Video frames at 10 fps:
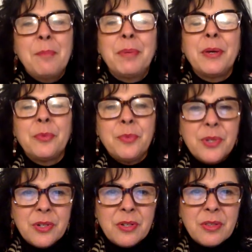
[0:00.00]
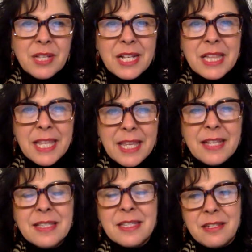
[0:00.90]
but Ruth
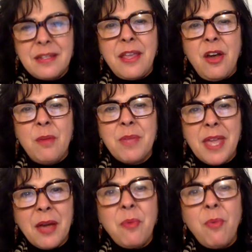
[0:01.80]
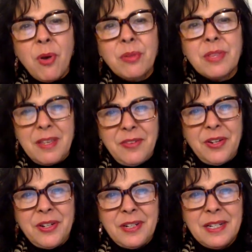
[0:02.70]
clings to Naomi and won't leave
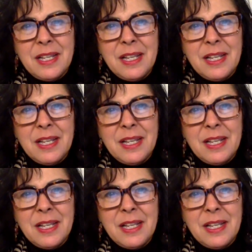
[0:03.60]
her.